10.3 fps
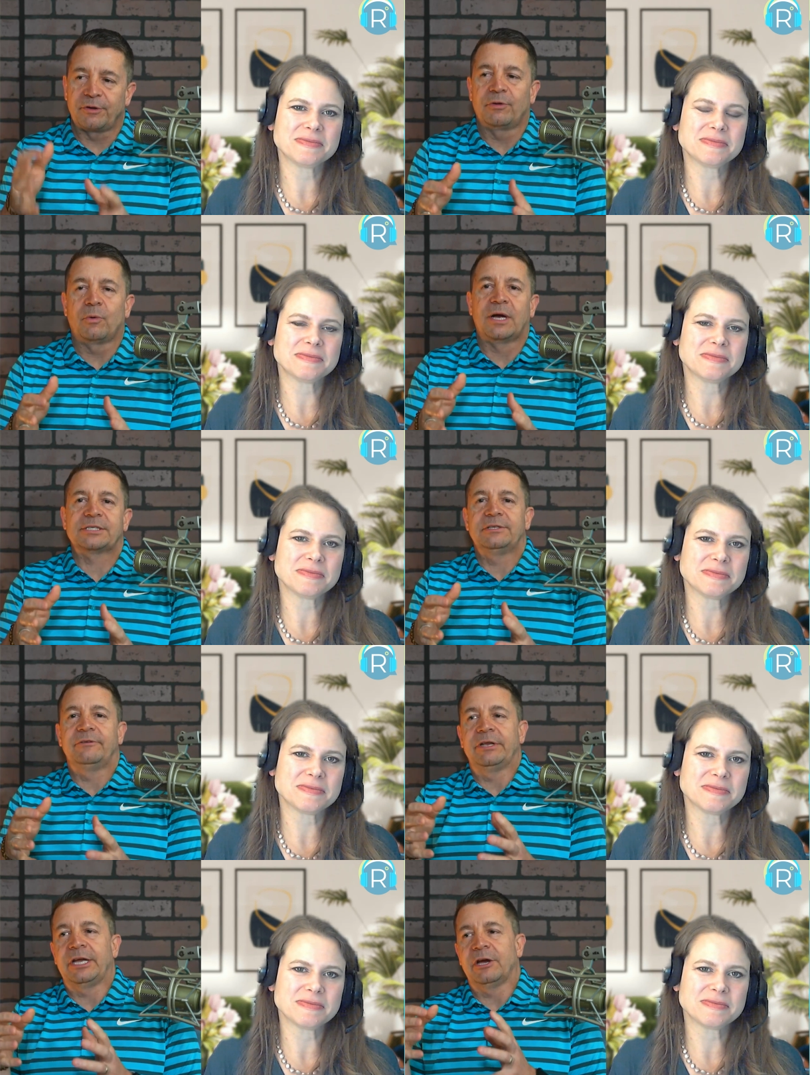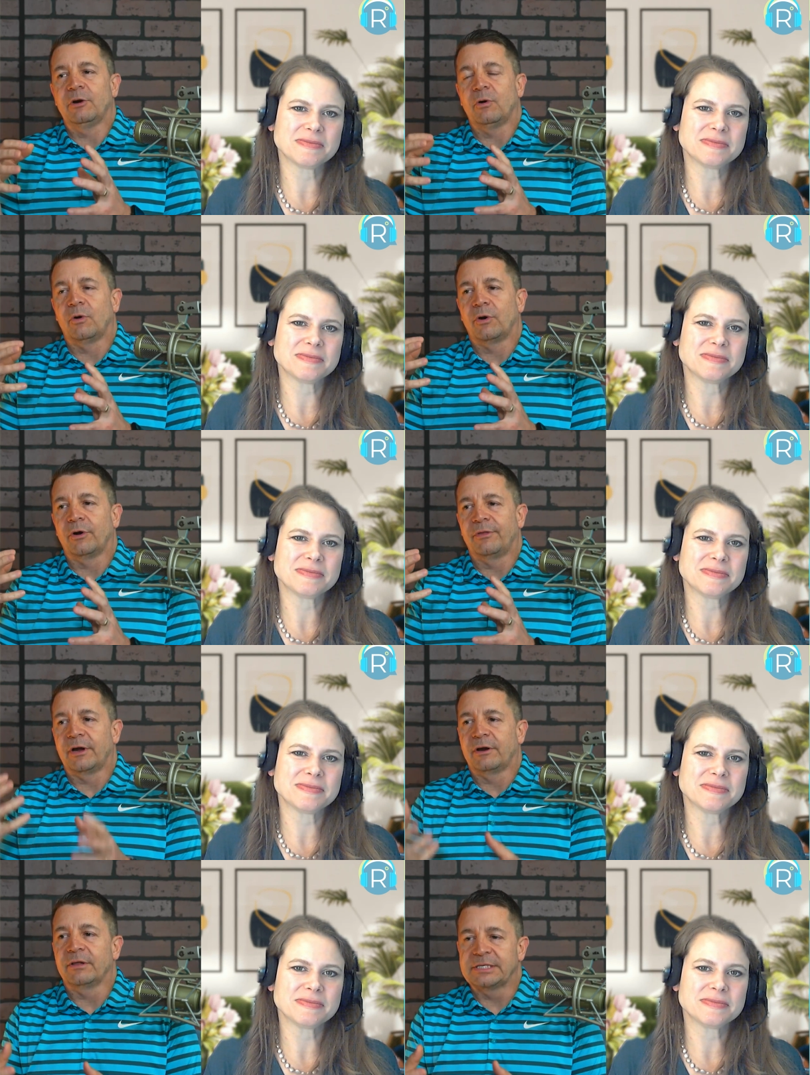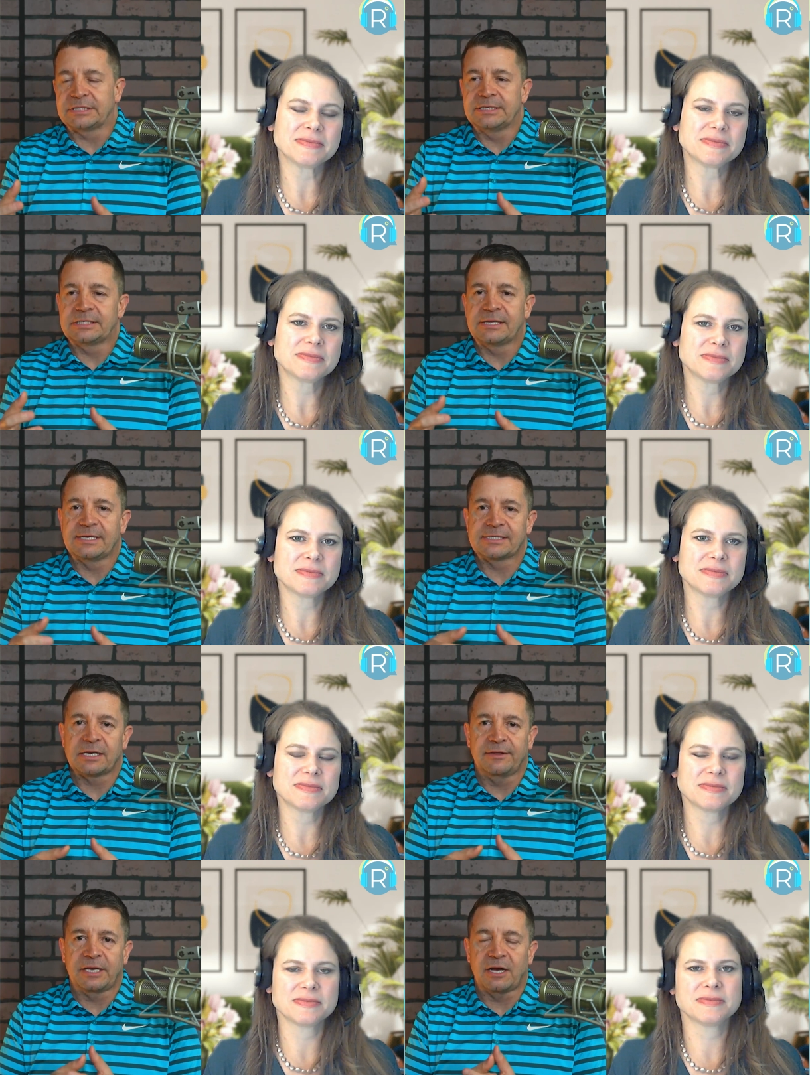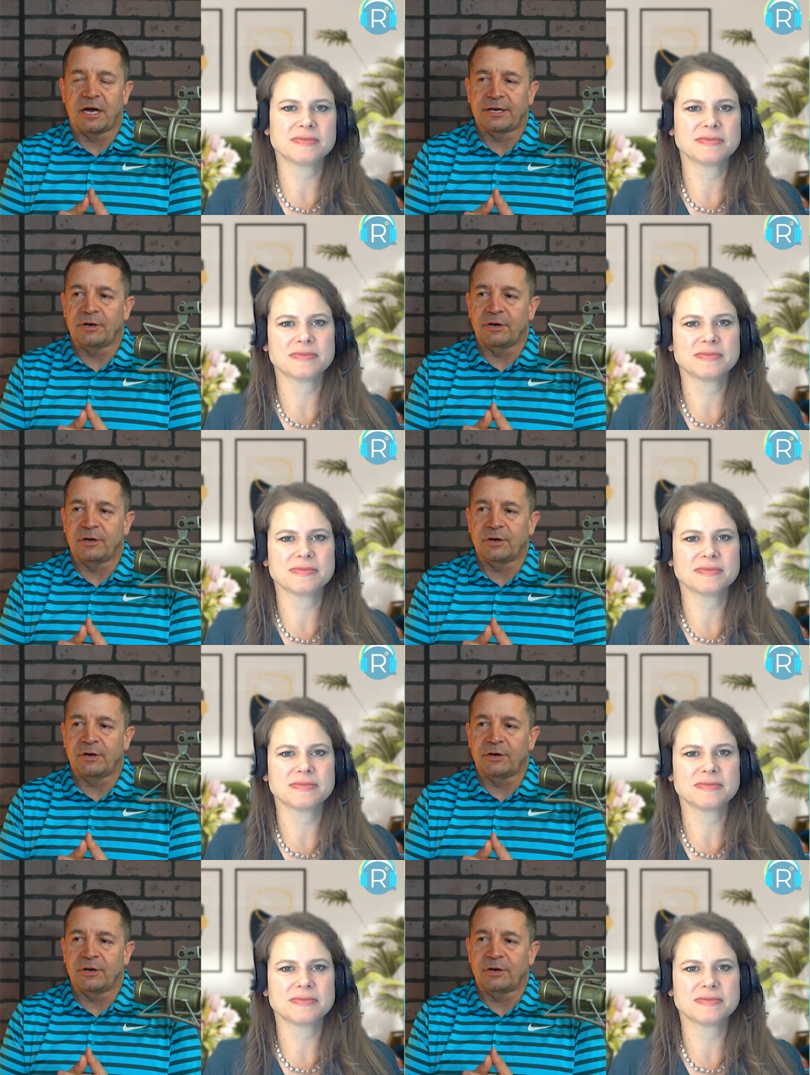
Speaker 1: they're watching the video or they're listening to this on the audio